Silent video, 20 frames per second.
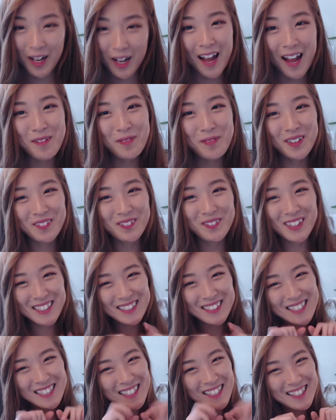Hi,
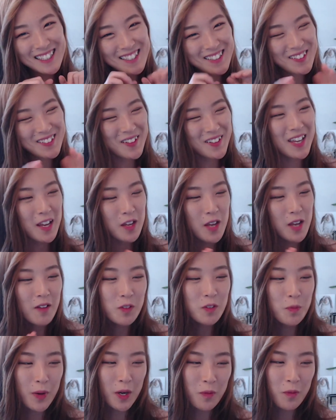Philbooks. Hello. Okay, you have
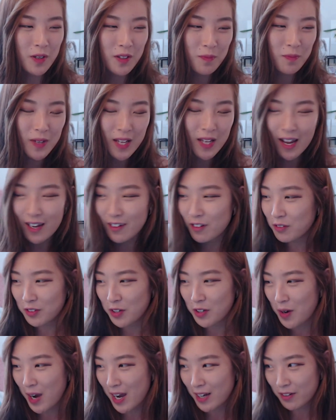to bear with me. I don't
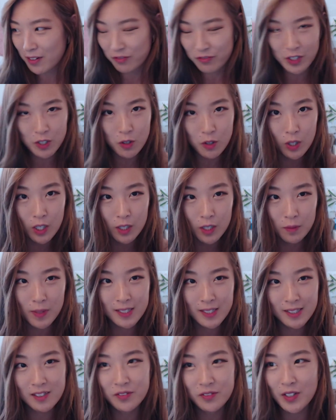know how to record
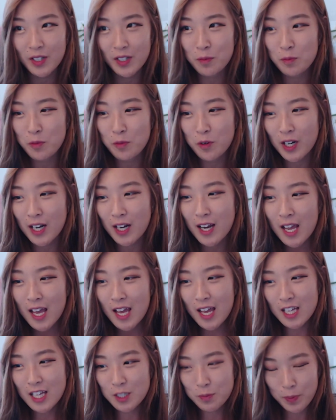myself anymore.
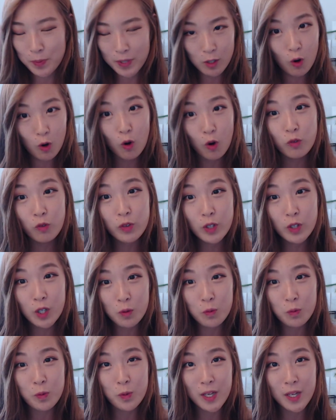It's been over a
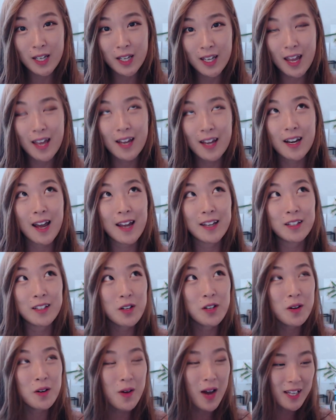week, and I
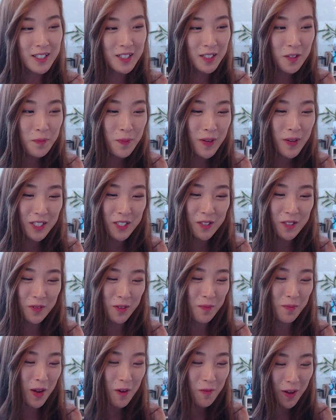know I took a picture
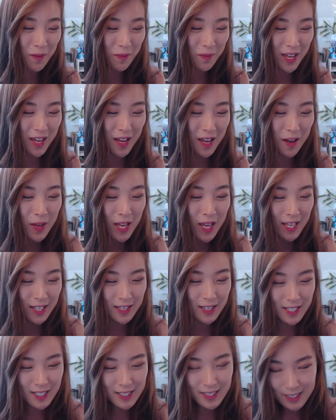with my webcam.
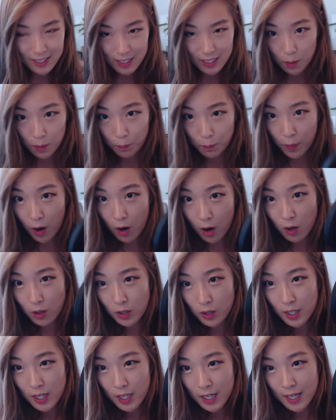This
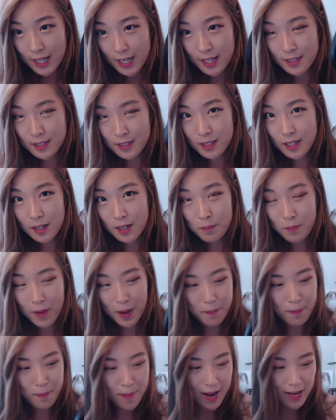ball is
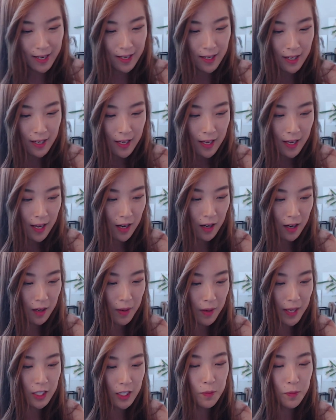my mic.
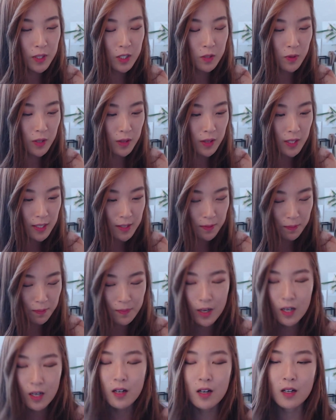I took a picture with this.
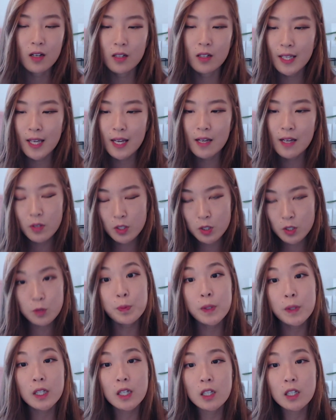Oh, I can't even
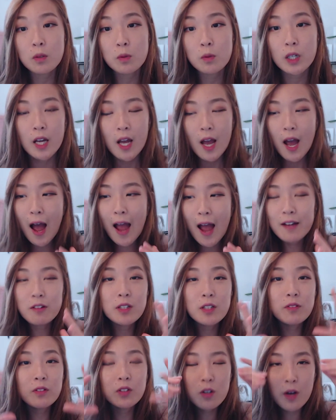speak anymore. I
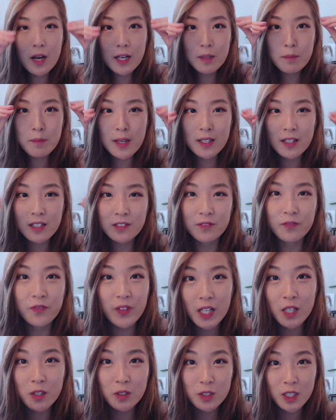don't even know how to make these
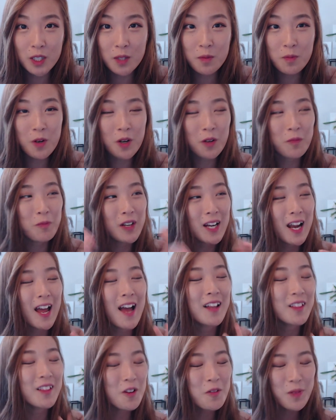videos anymore. But
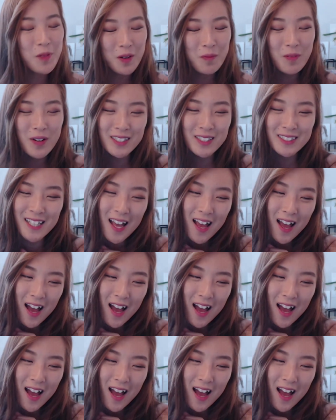hello, Philbooks.